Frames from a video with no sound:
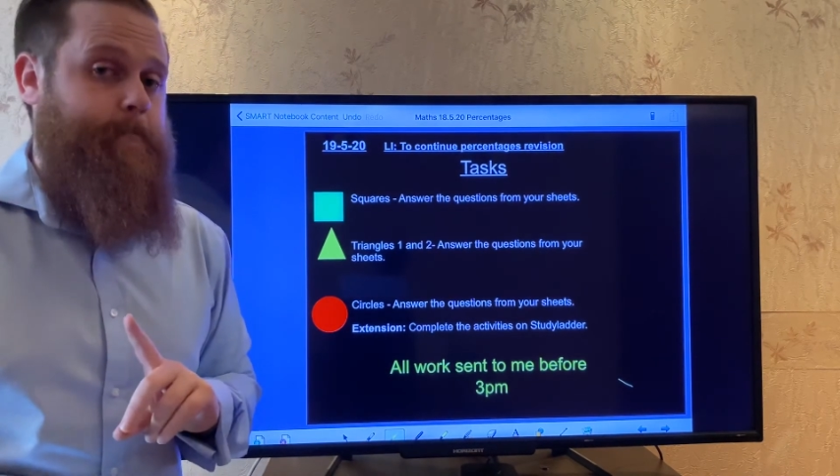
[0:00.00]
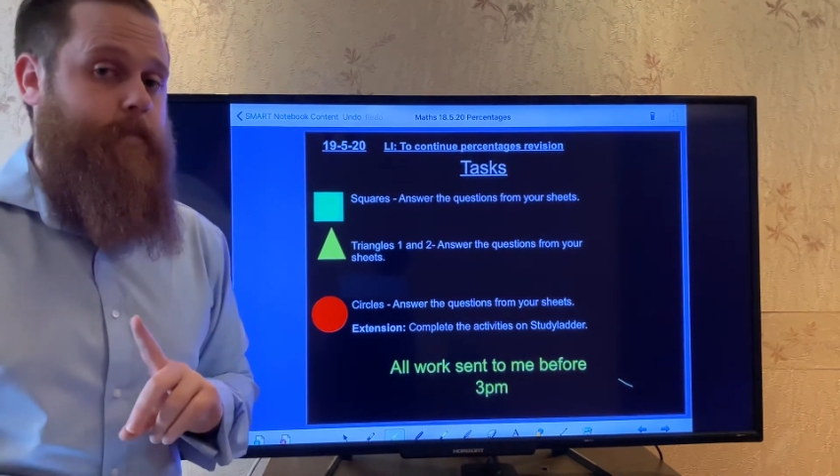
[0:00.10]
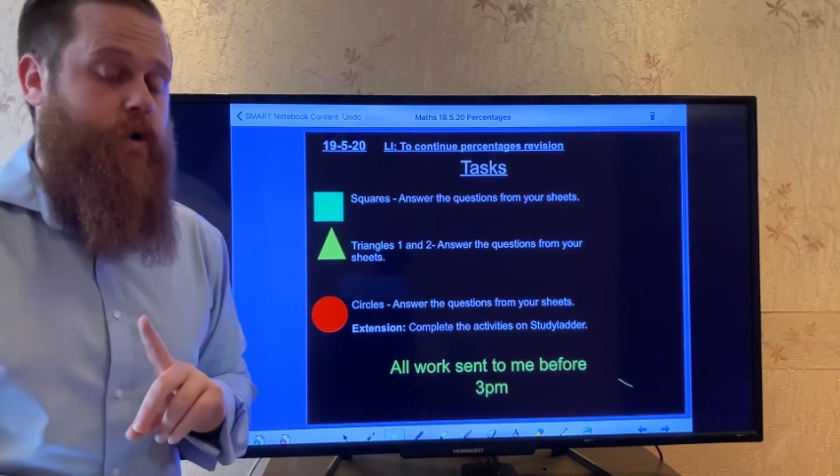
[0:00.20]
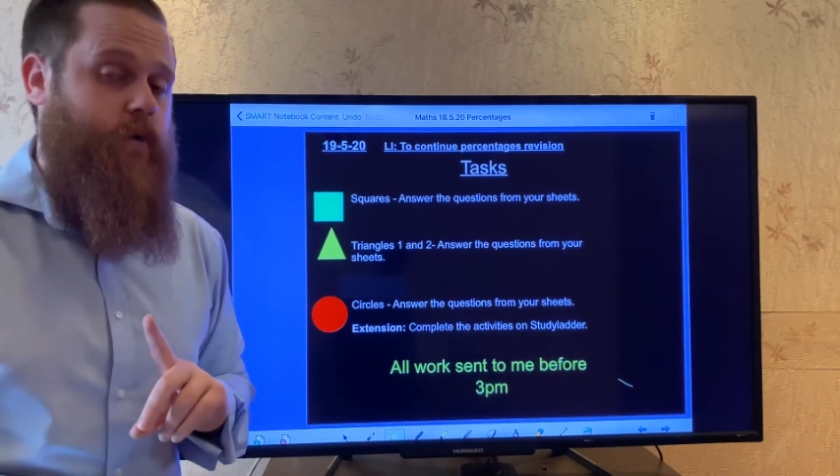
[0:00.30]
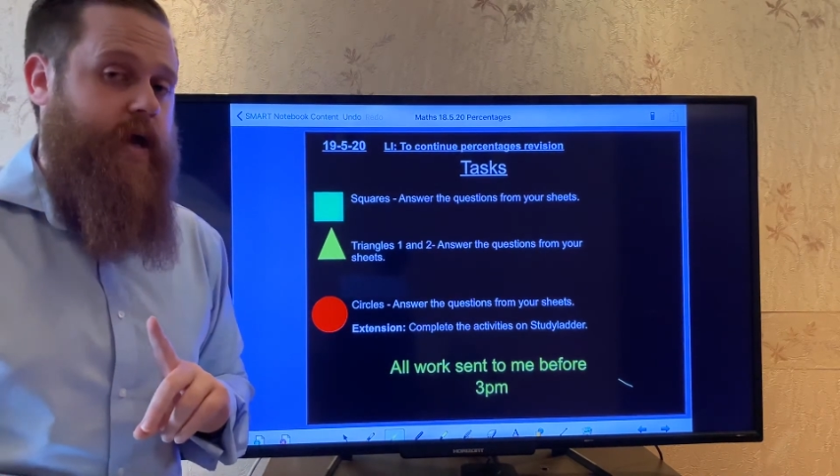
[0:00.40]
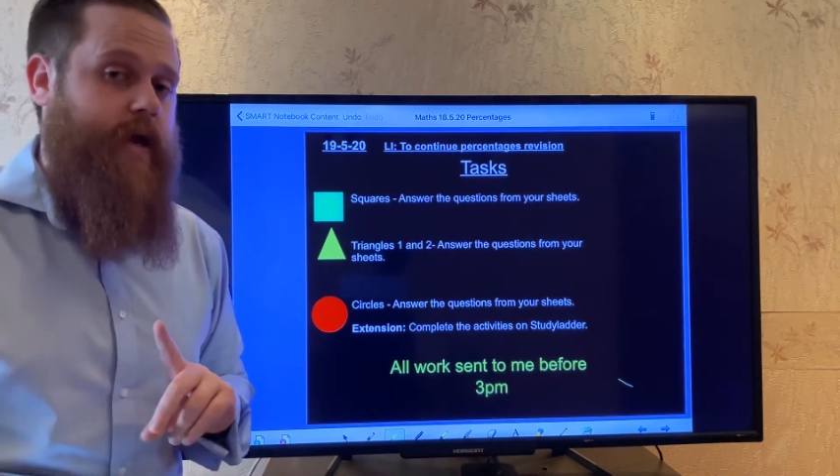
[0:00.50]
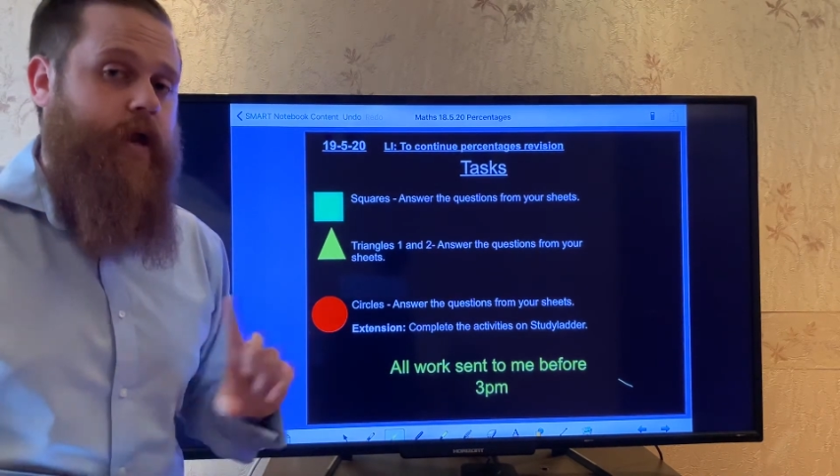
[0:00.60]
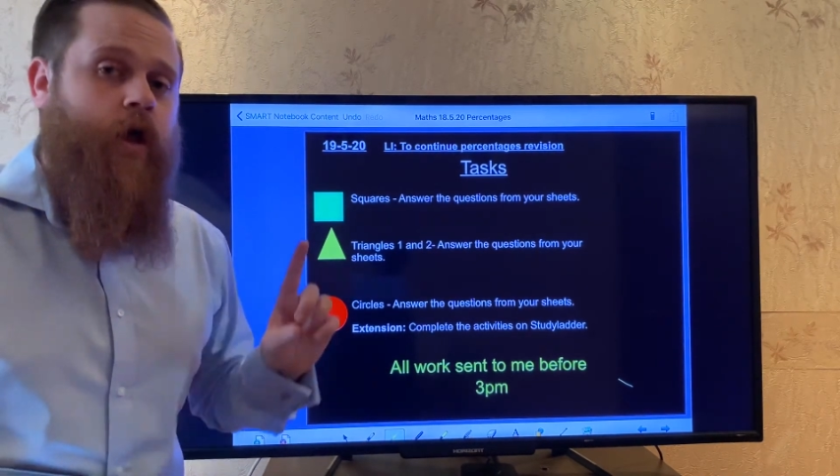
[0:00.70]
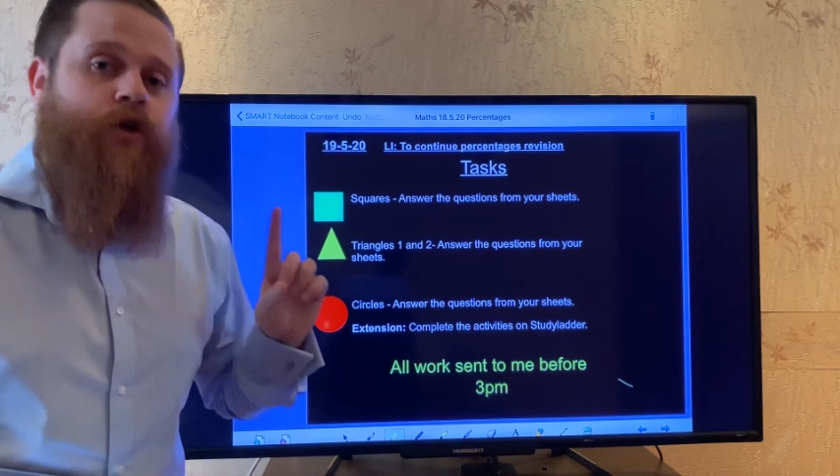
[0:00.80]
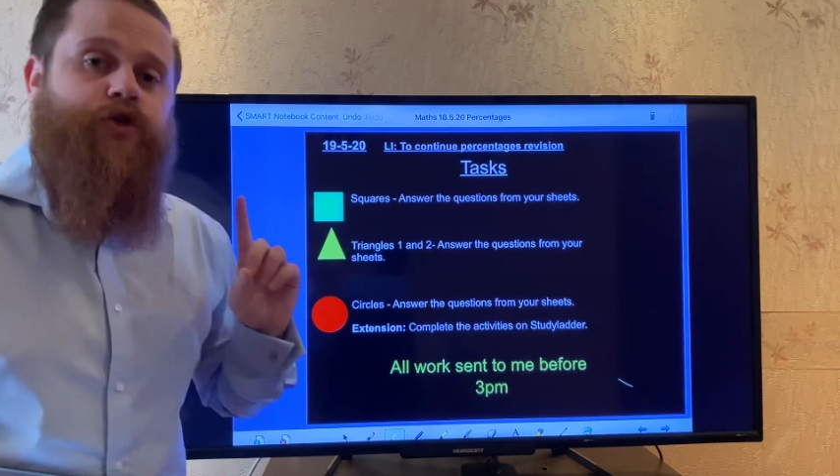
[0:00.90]
Okay,
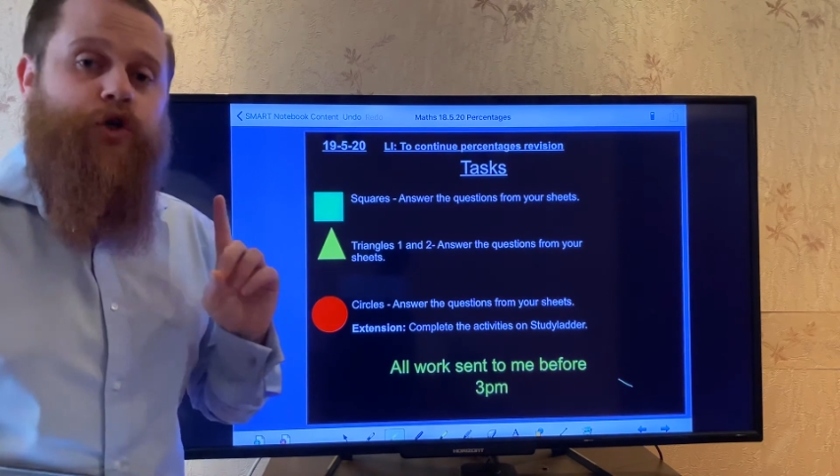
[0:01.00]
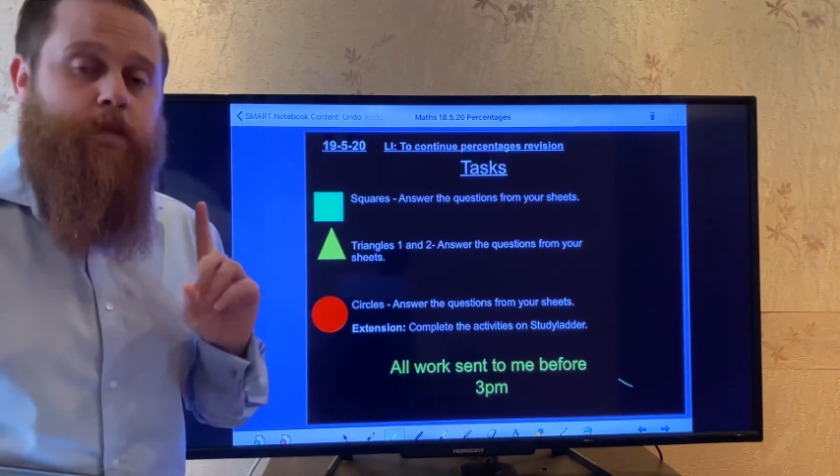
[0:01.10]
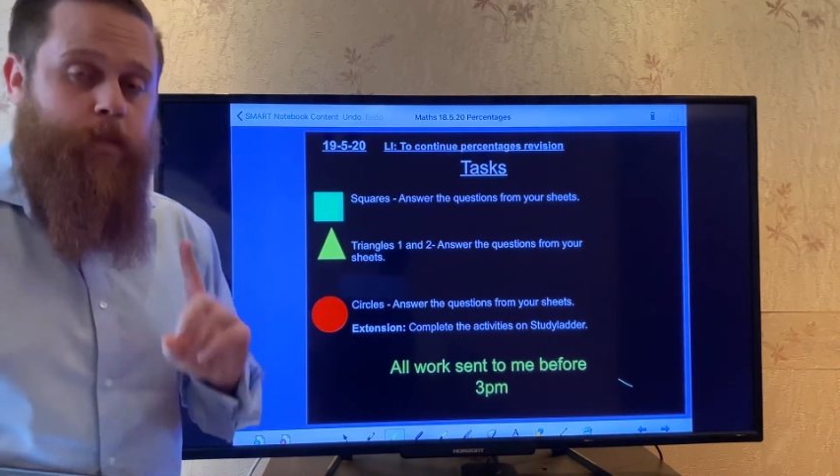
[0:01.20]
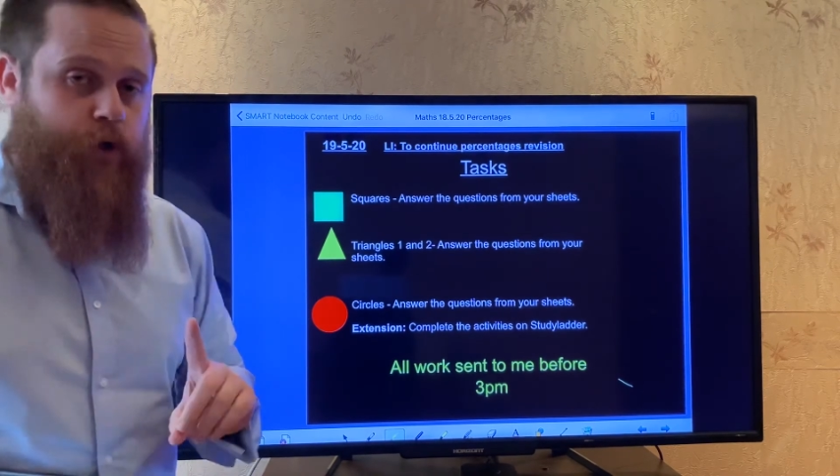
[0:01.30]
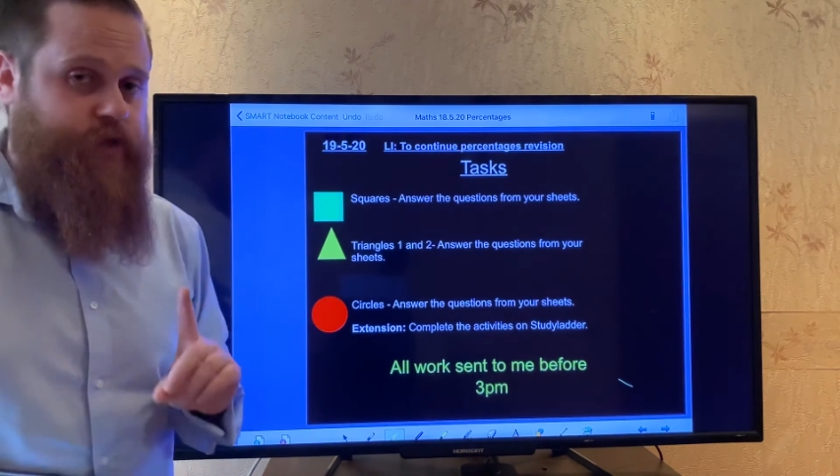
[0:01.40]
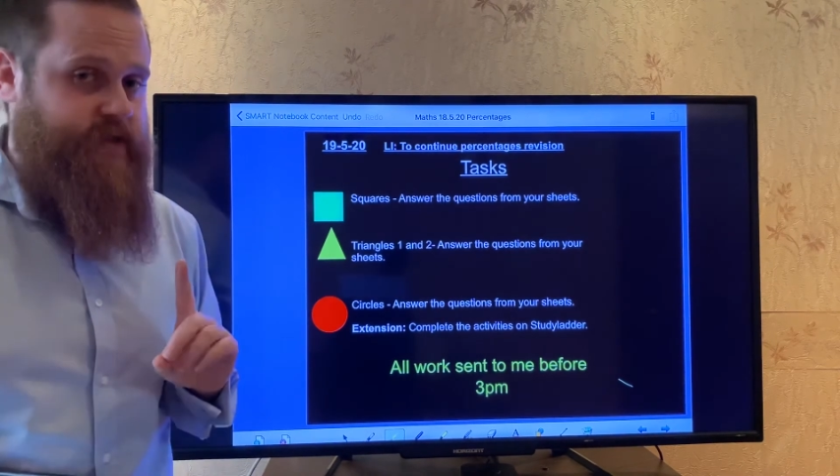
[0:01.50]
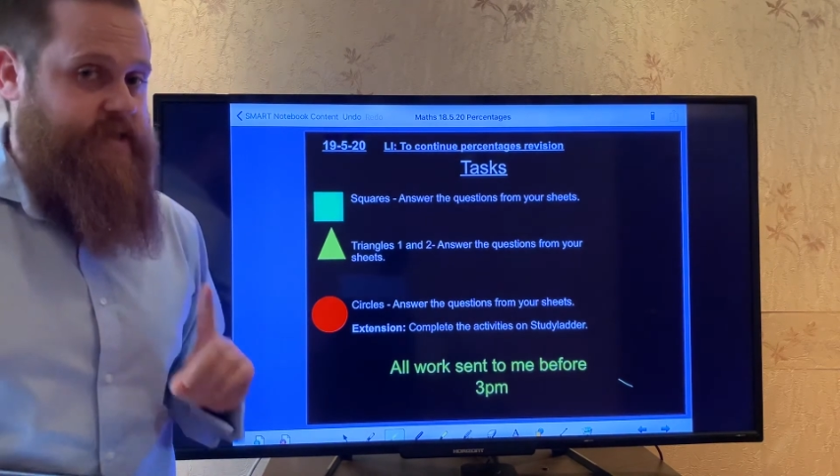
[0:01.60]
so you must